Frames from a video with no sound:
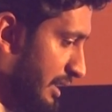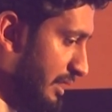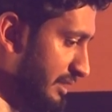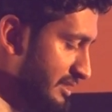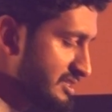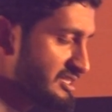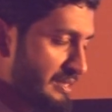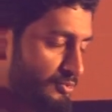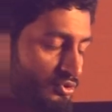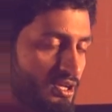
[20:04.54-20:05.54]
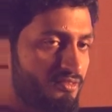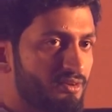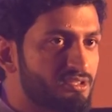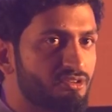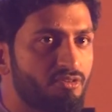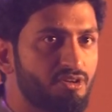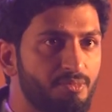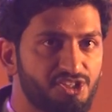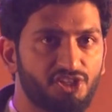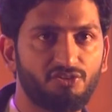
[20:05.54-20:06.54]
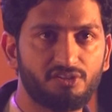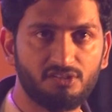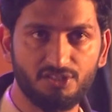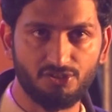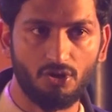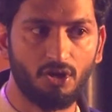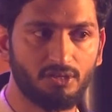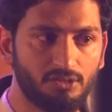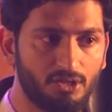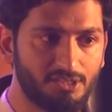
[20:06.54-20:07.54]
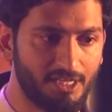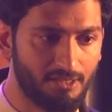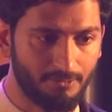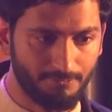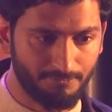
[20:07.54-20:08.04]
it doesn't seem to give us diminishing returns on scale.